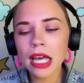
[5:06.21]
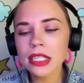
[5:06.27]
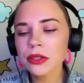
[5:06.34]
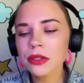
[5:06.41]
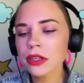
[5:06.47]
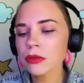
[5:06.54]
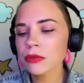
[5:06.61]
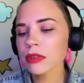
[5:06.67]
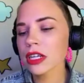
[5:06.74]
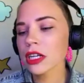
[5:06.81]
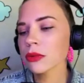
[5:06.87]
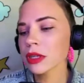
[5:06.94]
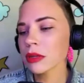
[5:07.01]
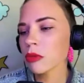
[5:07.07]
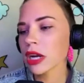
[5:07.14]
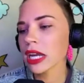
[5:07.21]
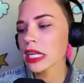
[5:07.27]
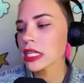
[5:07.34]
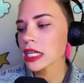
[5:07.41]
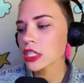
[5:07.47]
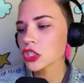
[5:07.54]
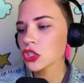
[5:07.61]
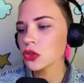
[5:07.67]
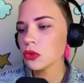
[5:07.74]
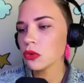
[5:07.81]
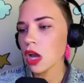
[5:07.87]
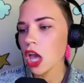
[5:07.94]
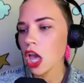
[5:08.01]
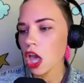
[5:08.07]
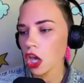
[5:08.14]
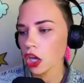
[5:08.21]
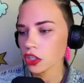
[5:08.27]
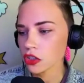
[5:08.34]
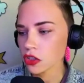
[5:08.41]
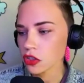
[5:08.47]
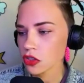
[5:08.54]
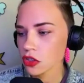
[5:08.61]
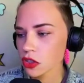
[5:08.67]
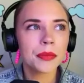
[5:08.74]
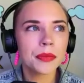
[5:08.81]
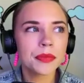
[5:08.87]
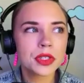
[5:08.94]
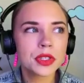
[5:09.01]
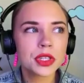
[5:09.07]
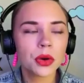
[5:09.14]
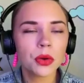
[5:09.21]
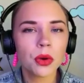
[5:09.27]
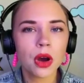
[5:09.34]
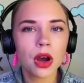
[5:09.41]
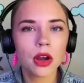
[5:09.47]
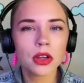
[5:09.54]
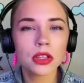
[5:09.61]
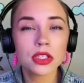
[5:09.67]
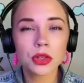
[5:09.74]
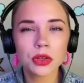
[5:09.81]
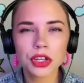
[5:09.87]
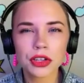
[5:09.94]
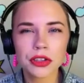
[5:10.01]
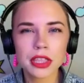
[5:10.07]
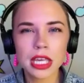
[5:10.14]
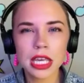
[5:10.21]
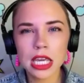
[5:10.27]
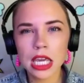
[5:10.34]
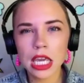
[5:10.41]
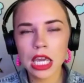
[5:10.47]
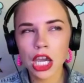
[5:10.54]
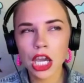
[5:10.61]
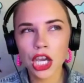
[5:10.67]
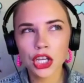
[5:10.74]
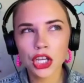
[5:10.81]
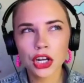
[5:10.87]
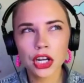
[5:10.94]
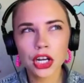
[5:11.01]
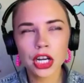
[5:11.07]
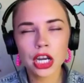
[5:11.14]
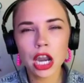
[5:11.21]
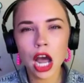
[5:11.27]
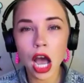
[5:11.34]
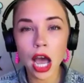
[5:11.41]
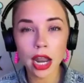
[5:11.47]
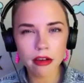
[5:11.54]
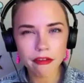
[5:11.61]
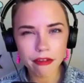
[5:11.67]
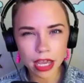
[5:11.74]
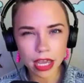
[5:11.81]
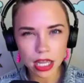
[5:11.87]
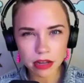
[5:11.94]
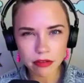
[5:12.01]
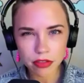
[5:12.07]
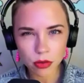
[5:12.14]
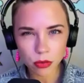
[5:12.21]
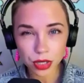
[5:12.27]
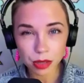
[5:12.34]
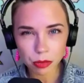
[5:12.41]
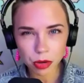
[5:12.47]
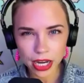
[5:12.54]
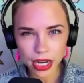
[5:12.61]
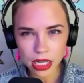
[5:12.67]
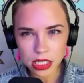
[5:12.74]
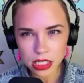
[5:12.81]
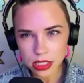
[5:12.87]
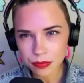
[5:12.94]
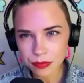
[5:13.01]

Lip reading: so they're rebranding to X. So you're thinking you're not a fan of the rebrand?